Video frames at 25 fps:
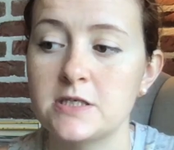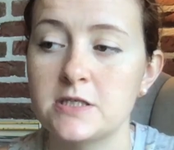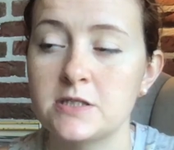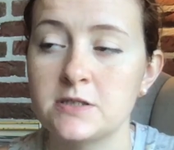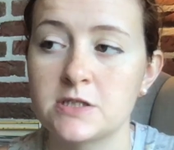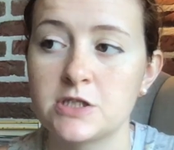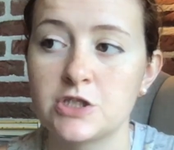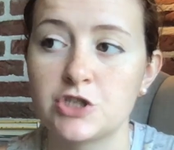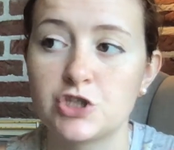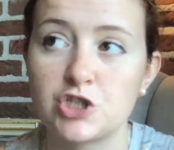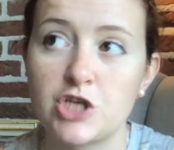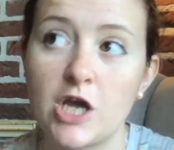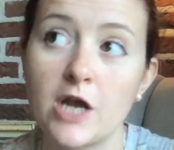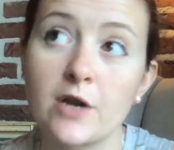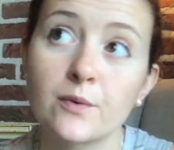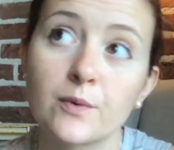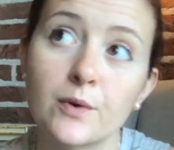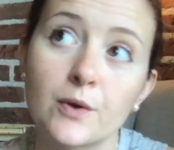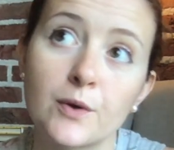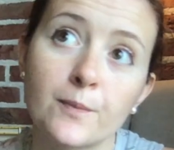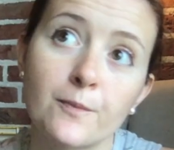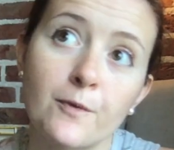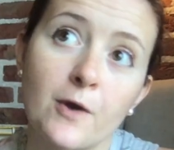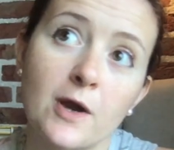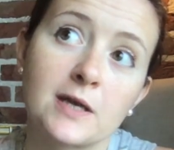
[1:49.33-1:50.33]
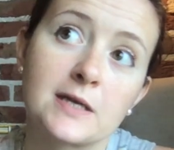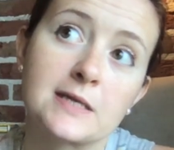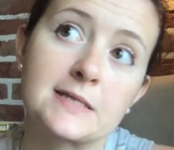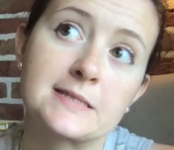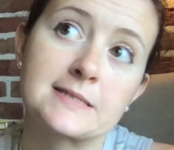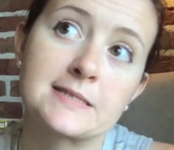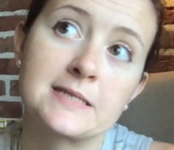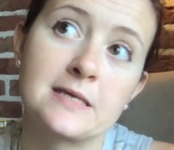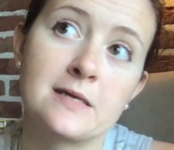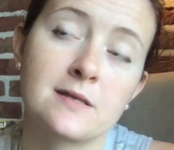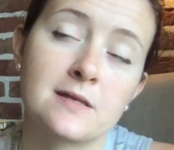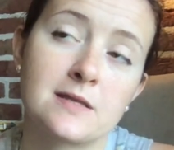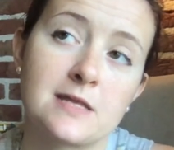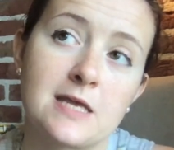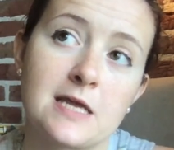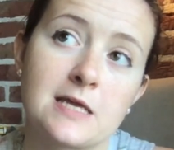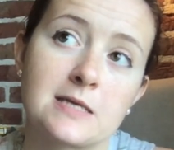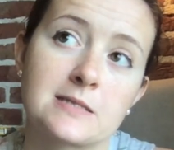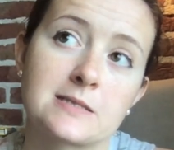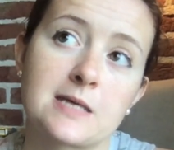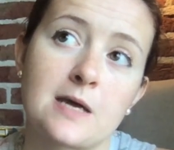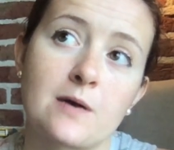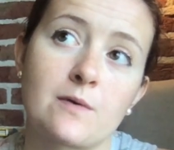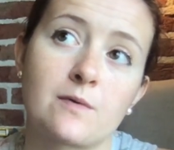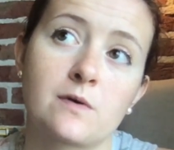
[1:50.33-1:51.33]
The general pregnancy
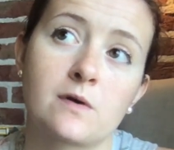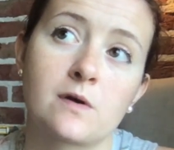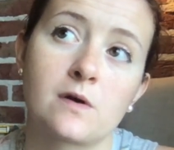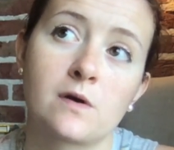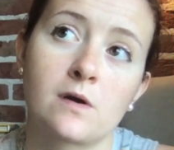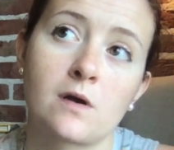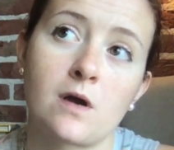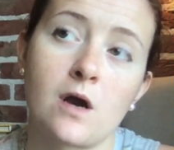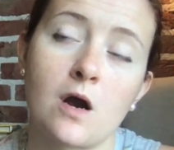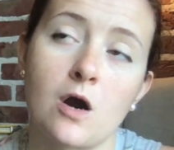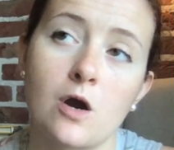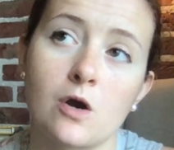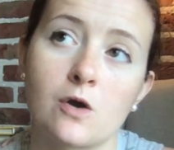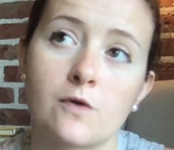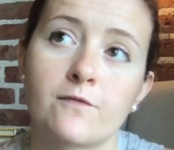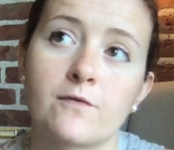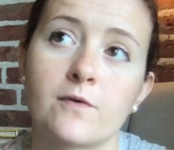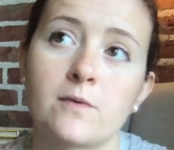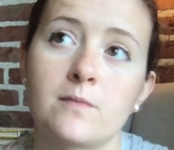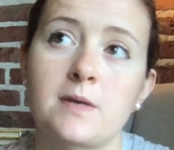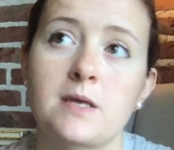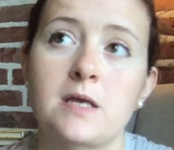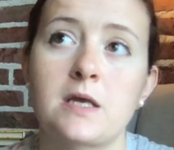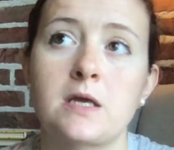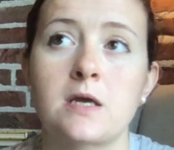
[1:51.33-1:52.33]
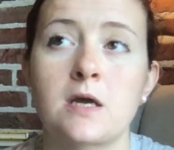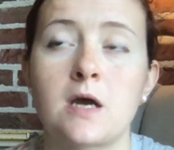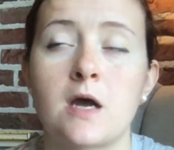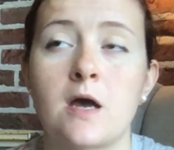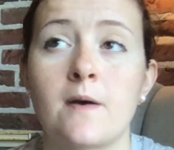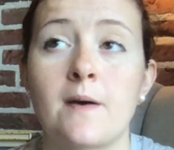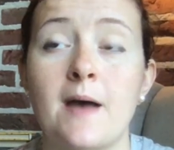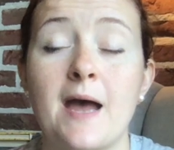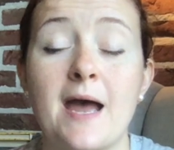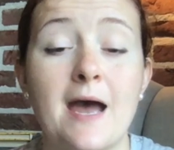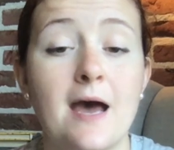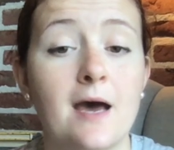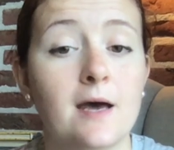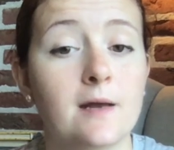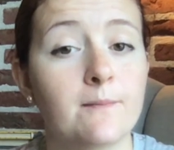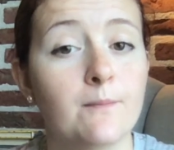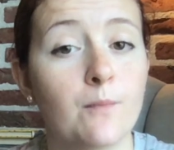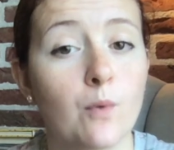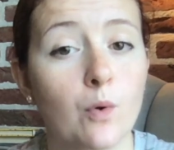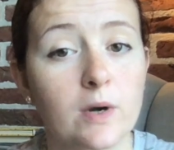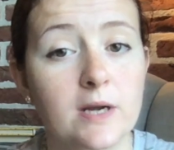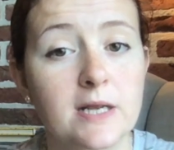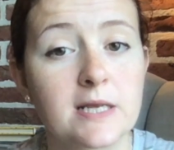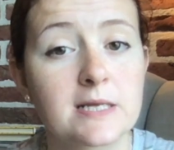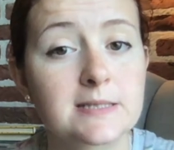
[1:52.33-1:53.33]
things that were hard for me, I had
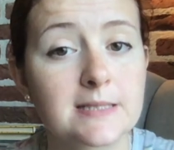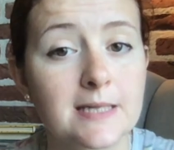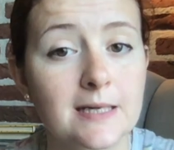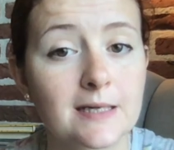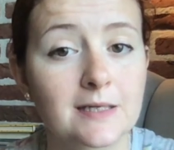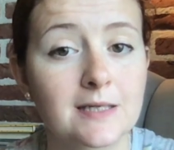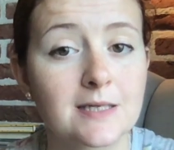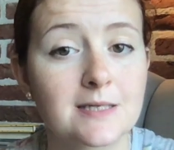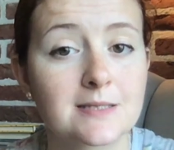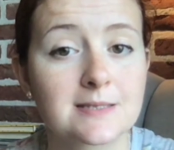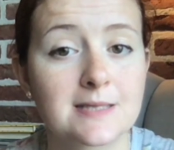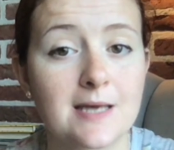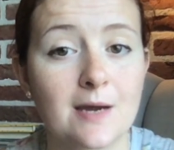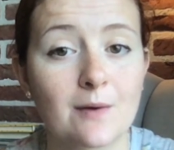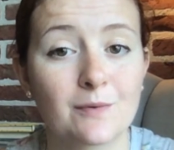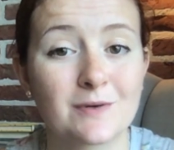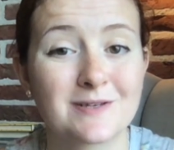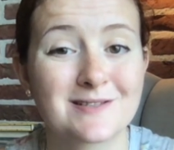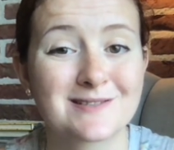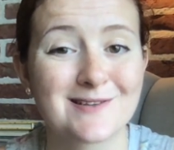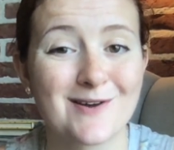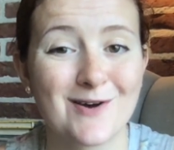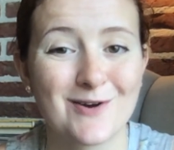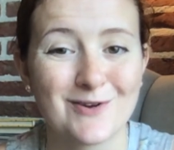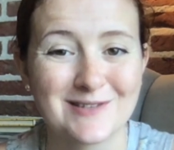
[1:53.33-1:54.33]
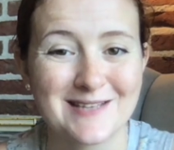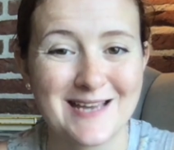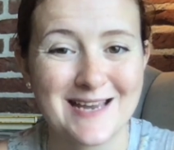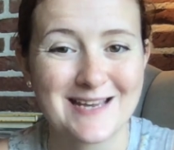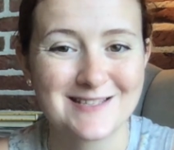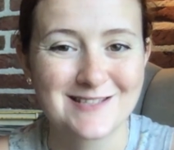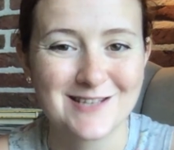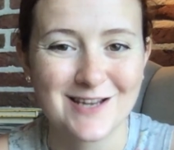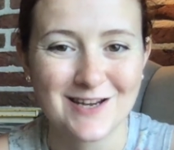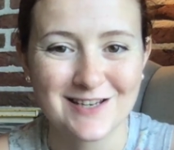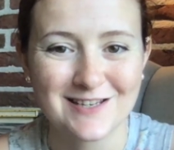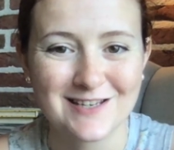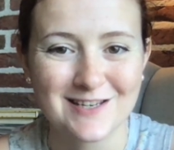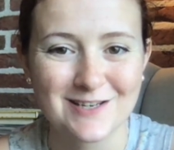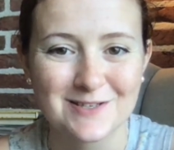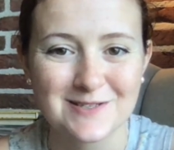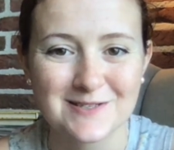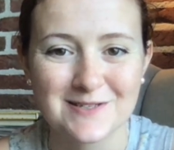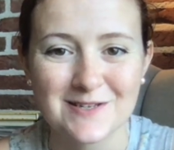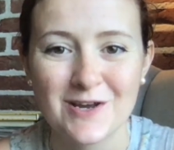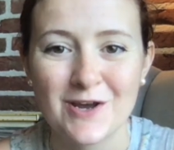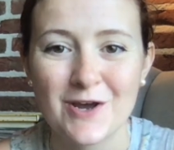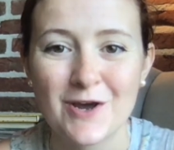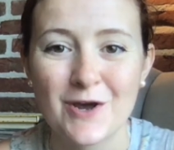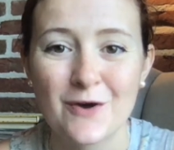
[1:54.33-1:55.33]
morning sickness that was all-day
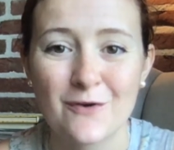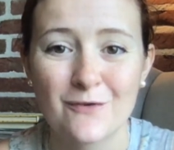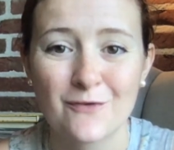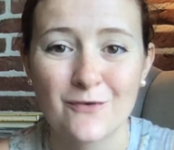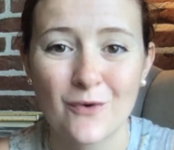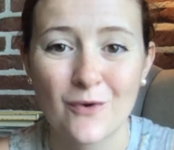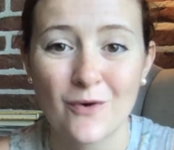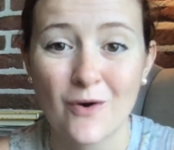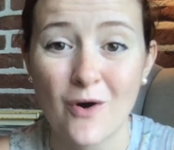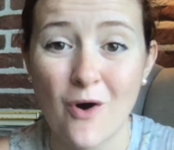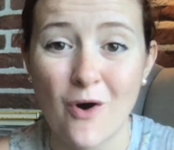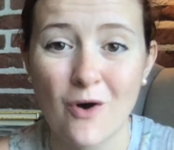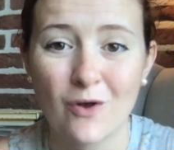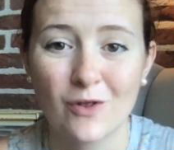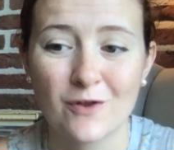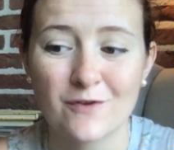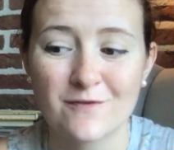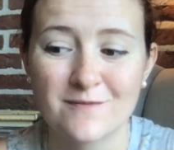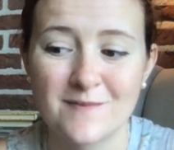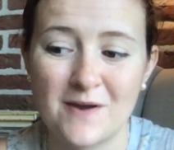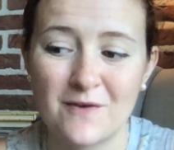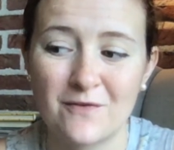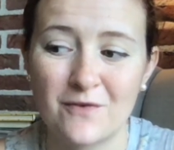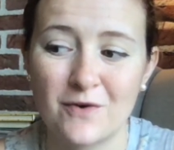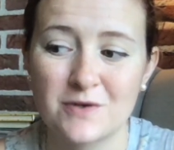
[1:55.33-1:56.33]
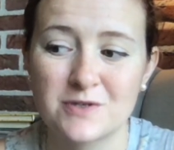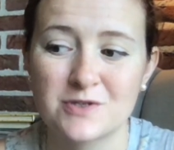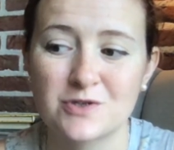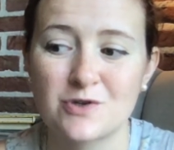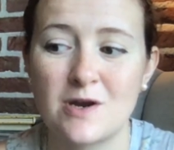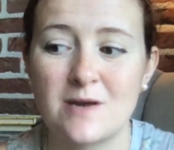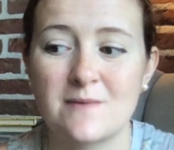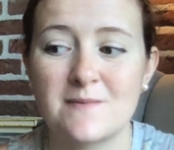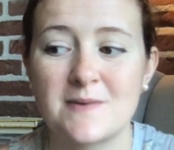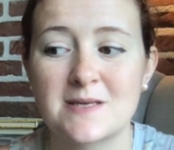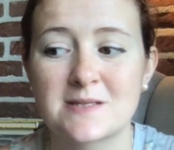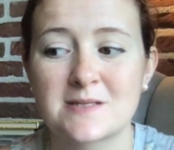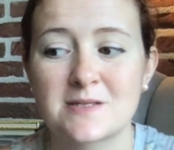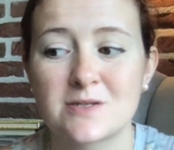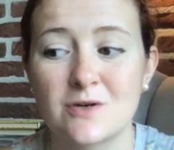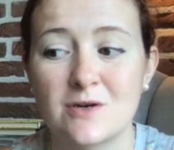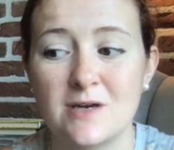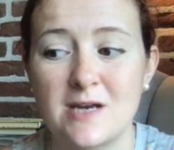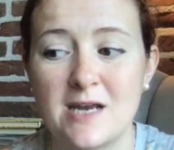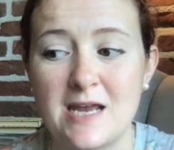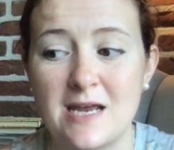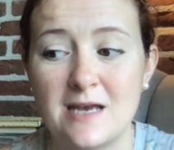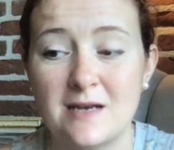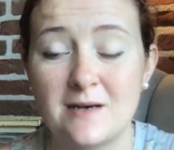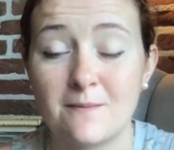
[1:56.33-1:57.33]
sickness for all of my first
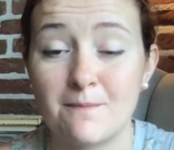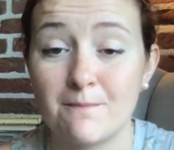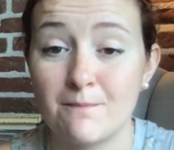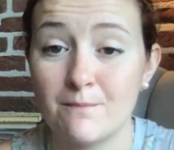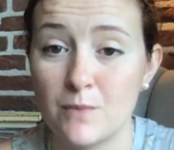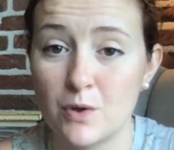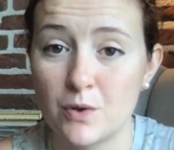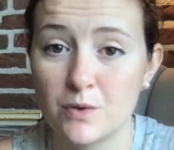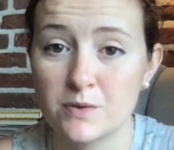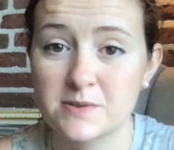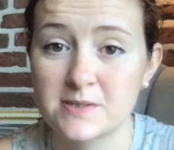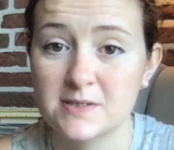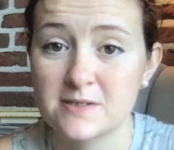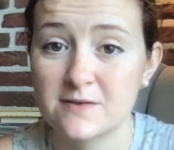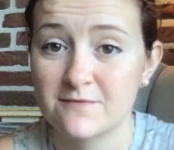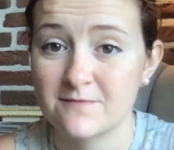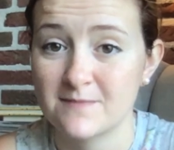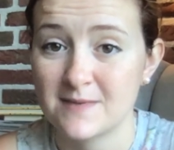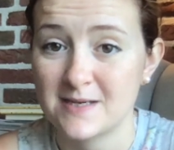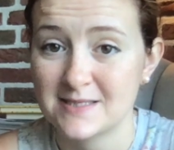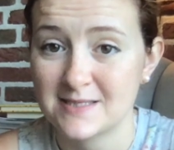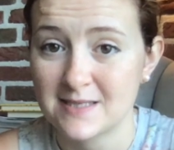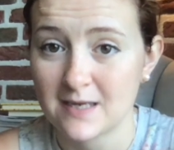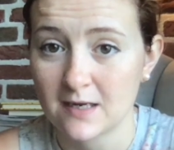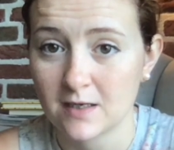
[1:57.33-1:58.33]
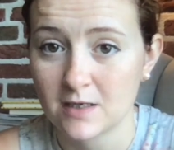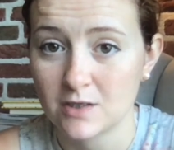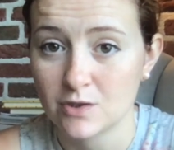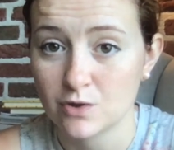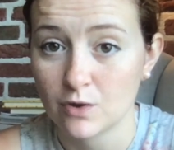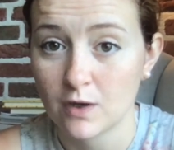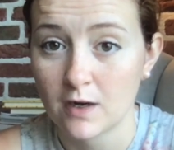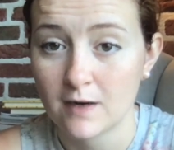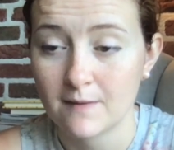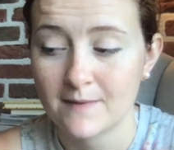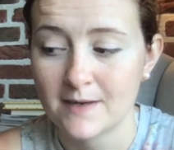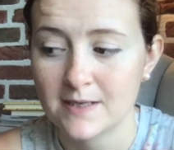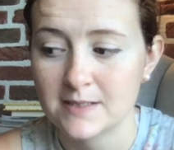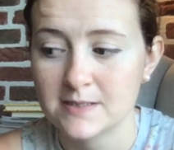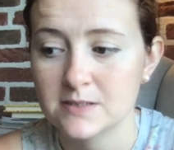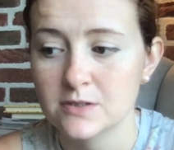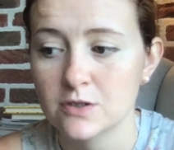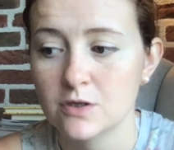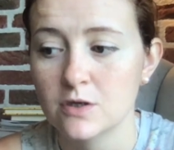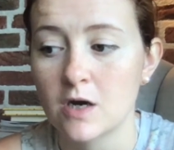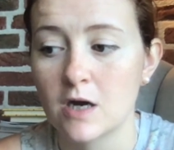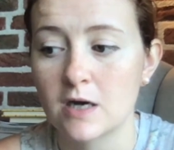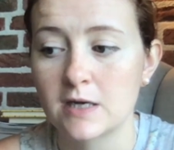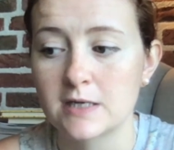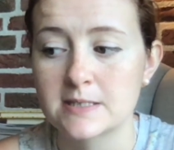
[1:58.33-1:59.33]
trimester and most of my second
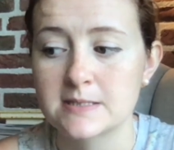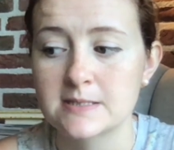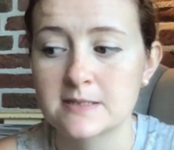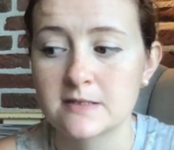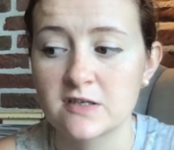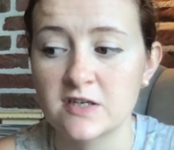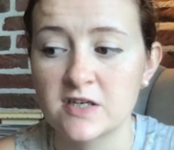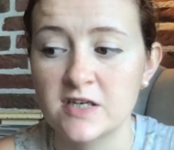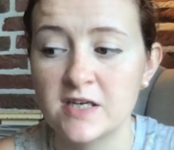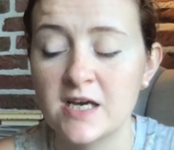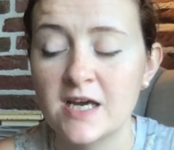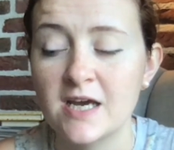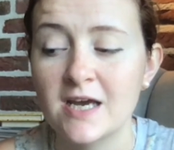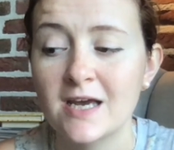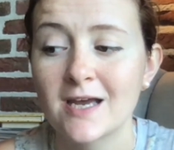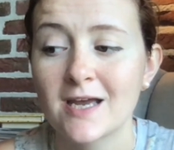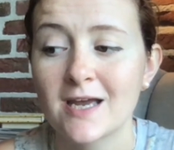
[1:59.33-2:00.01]
trimester, honestly,